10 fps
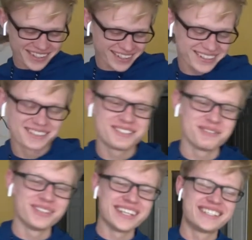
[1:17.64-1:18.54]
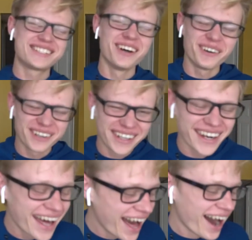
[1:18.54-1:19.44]
that on YouTube, but it's so good.
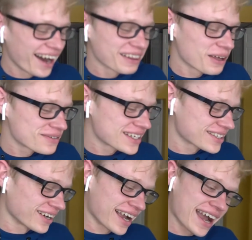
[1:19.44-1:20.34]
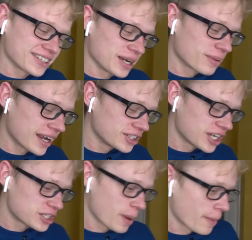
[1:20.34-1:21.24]
I love TikTok. Actually, I'm kind of
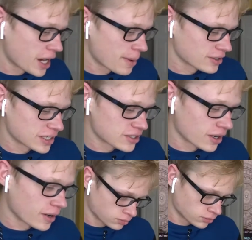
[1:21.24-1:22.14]
changing my mind about TikTok.